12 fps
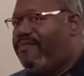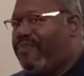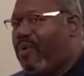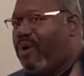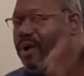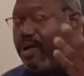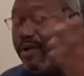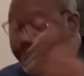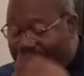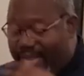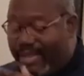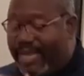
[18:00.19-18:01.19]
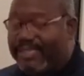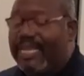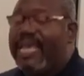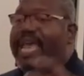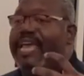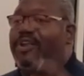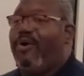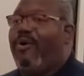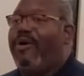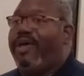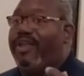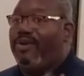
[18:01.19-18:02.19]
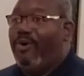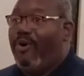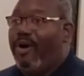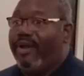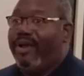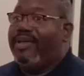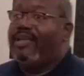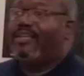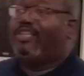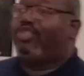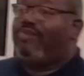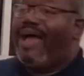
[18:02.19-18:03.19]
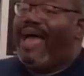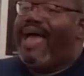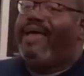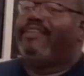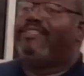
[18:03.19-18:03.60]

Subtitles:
before Felix in order to try